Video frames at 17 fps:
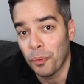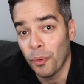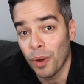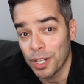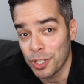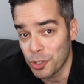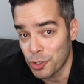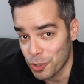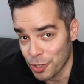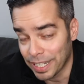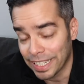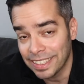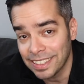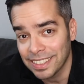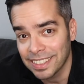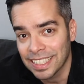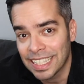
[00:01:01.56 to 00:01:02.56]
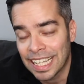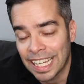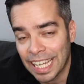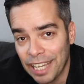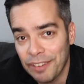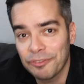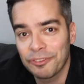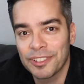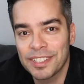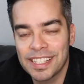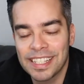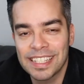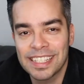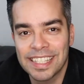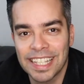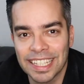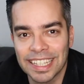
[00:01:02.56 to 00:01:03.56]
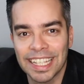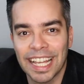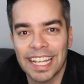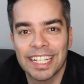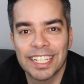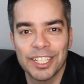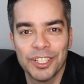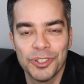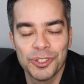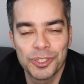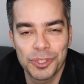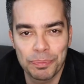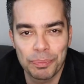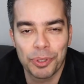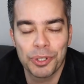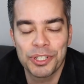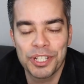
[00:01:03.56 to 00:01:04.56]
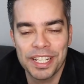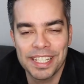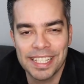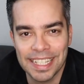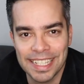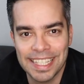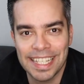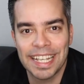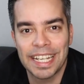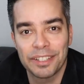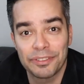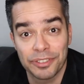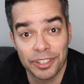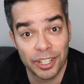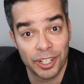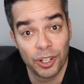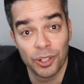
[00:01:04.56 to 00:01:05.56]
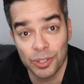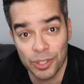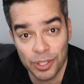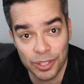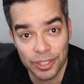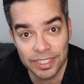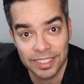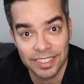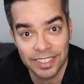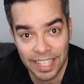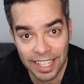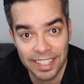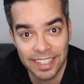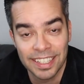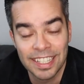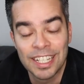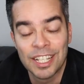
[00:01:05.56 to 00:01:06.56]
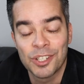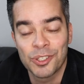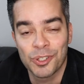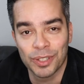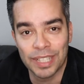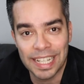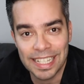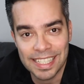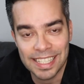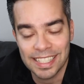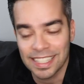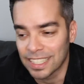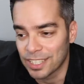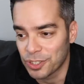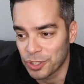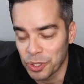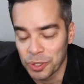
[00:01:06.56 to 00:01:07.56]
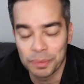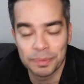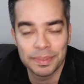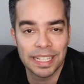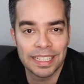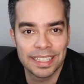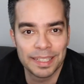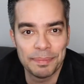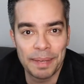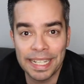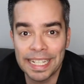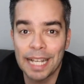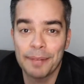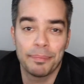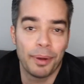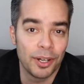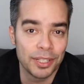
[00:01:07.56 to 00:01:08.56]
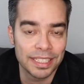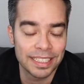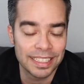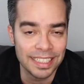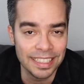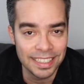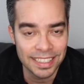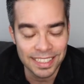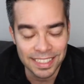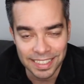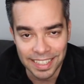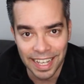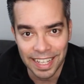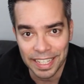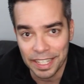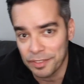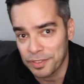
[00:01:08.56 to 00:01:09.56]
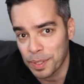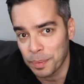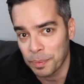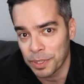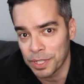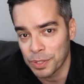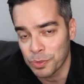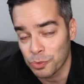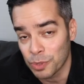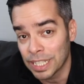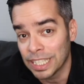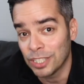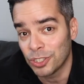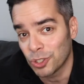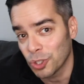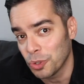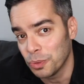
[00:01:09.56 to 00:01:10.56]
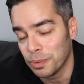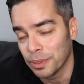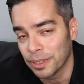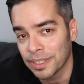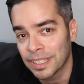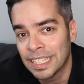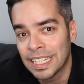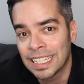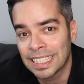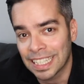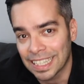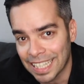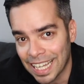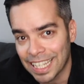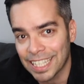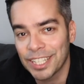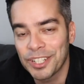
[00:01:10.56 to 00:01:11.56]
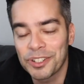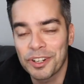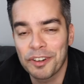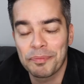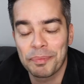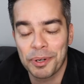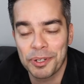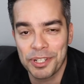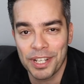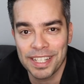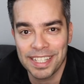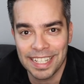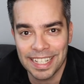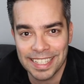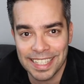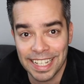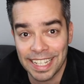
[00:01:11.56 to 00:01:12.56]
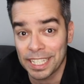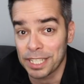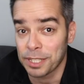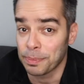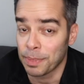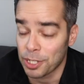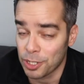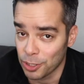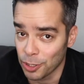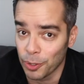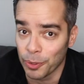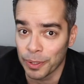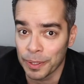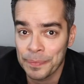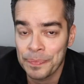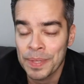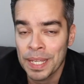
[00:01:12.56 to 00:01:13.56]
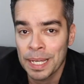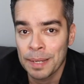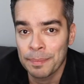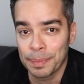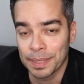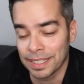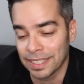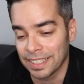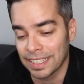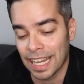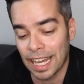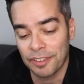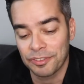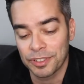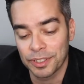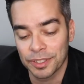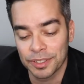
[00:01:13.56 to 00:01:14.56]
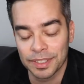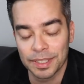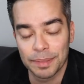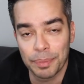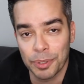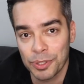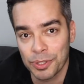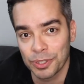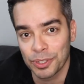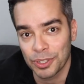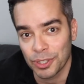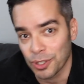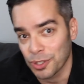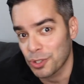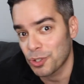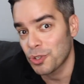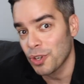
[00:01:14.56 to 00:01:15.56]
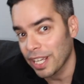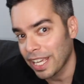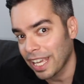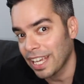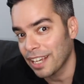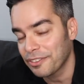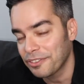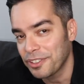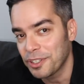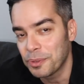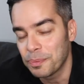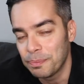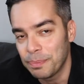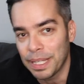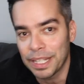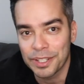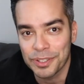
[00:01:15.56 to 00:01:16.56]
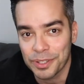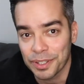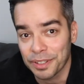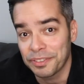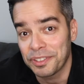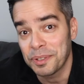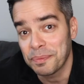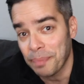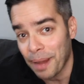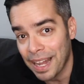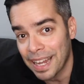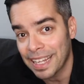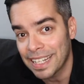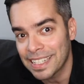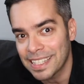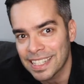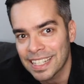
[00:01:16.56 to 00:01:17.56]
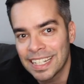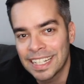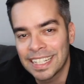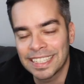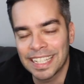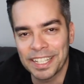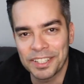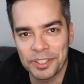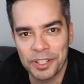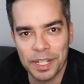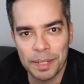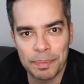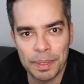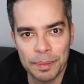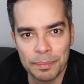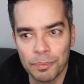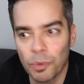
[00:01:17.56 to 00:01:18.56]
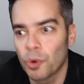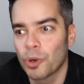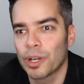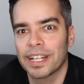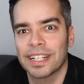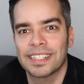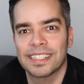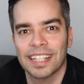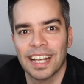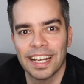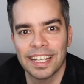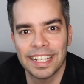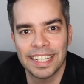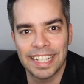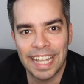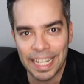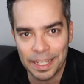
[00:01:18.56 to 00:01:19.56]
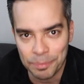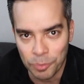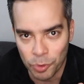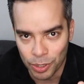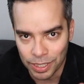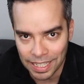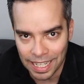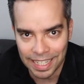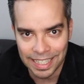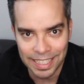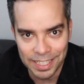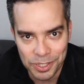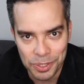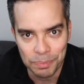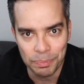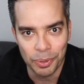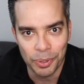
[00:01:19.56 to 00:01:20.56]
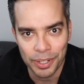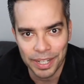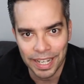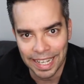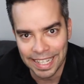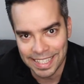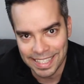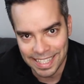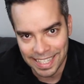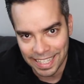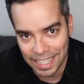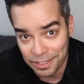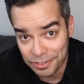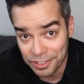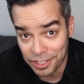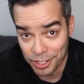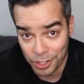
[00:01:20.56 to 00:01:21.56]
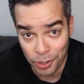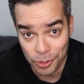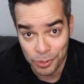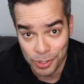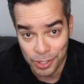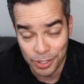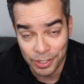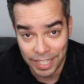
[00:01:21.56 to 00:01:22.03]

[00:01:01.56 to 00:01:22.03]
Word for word: one drinks influences the likelihood to purchase a ticket for a concert, okay? So let's assume that the main hypothesis is that if someone is really sober, the likelihood of purchasing a ticket is much lower, but after the person starts drinking a few beers or a few pints, then they're going to be more excited and more likely to book a ticket for a concert,